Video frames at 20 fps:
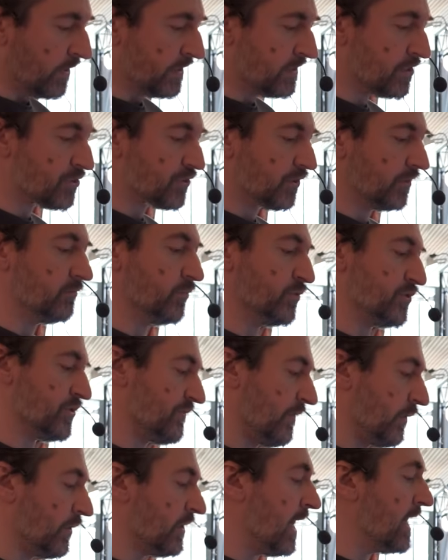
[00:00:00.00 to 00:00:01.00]
addition, which is
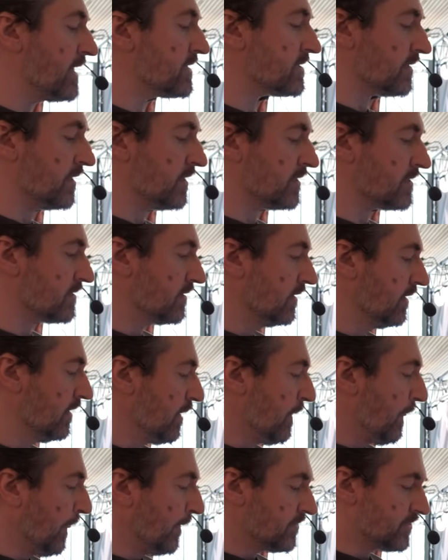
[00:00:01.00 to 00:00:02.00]
very nice, is
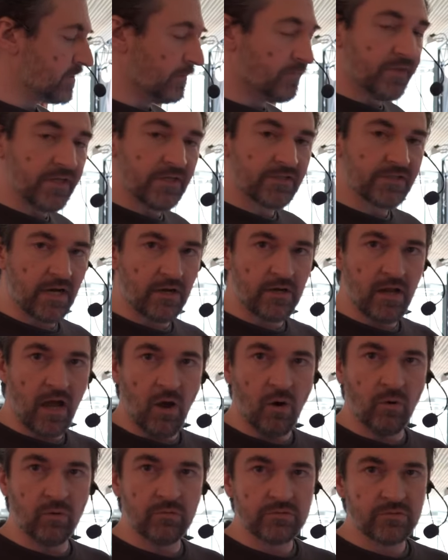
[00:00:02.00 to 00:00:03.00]
some things are
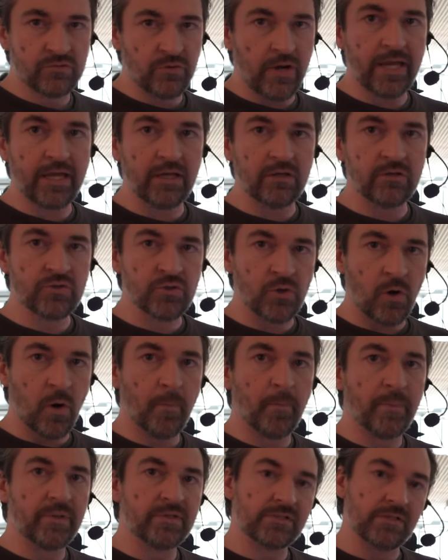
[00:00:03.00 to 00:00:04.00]
now drag and drop,
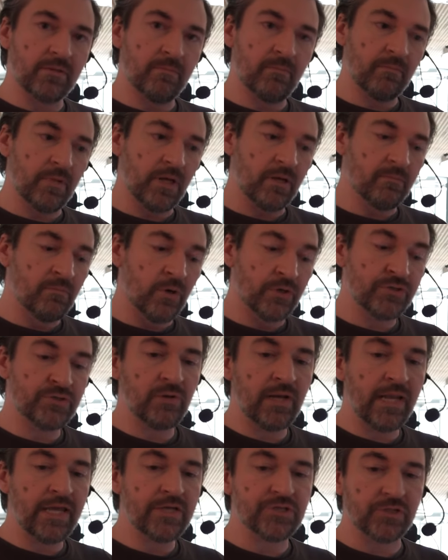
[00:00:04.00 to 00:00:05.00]
some uh,
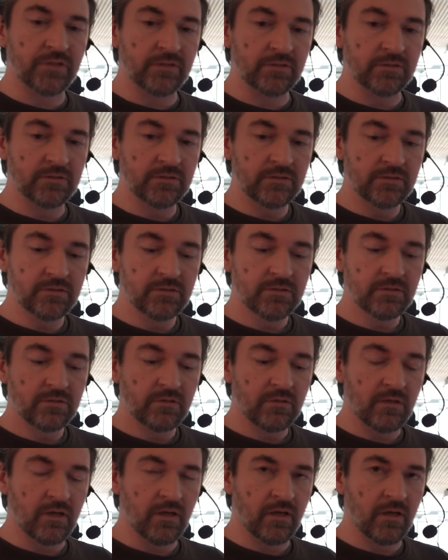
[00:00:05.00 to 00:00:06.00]
modulation
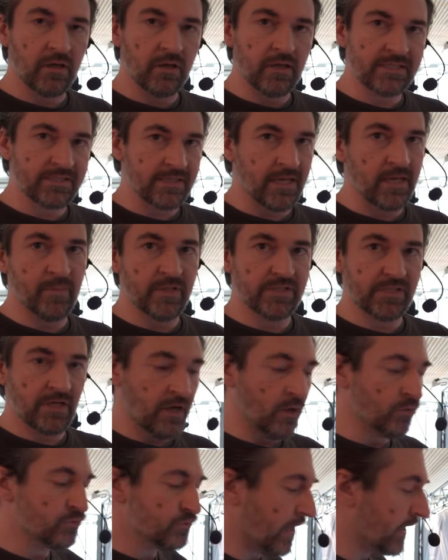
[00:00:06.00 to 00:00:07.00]
uh, assignments are
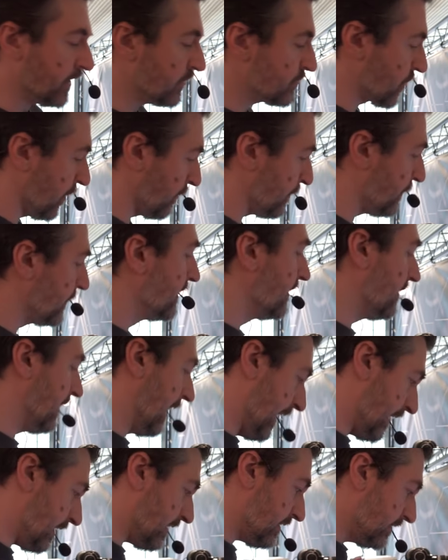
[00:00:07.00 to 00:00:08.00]
now drag and drop.
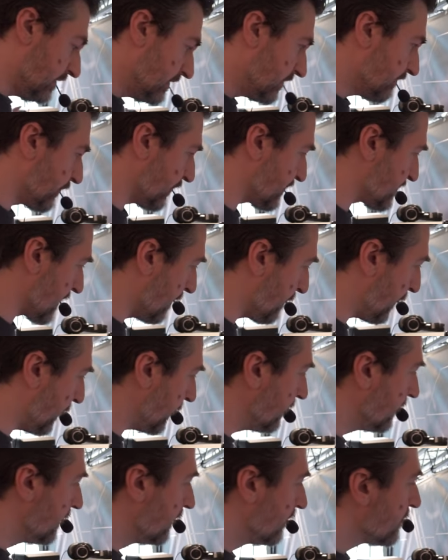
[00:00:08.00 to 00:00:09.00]
Like, for
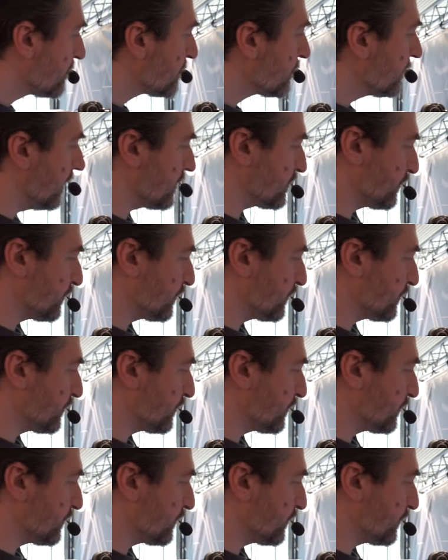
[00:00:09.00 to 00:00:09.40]
example, I